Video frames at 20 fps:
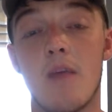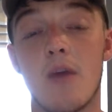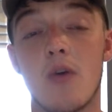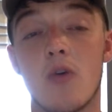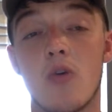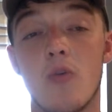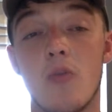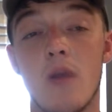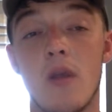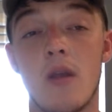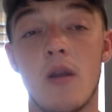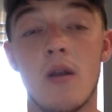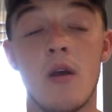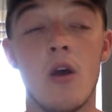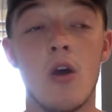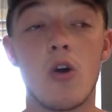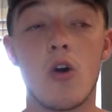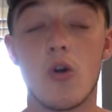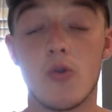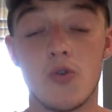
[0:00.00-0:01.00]
becoming
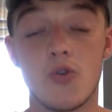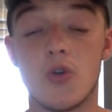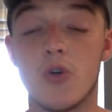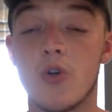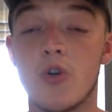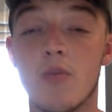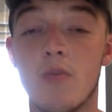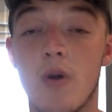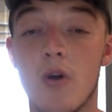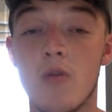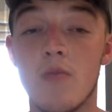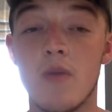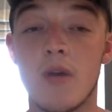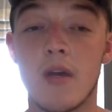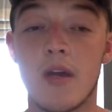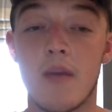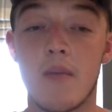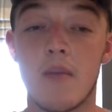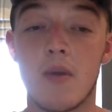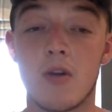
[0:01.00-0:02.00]
concerned about me
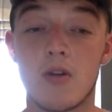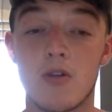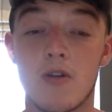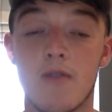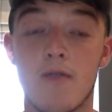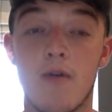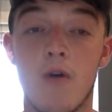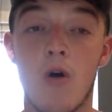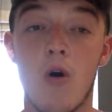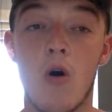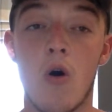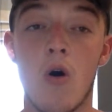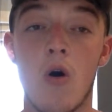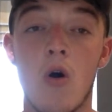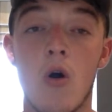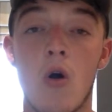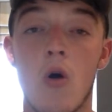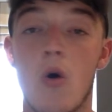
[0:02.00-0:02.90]
again, because I thought,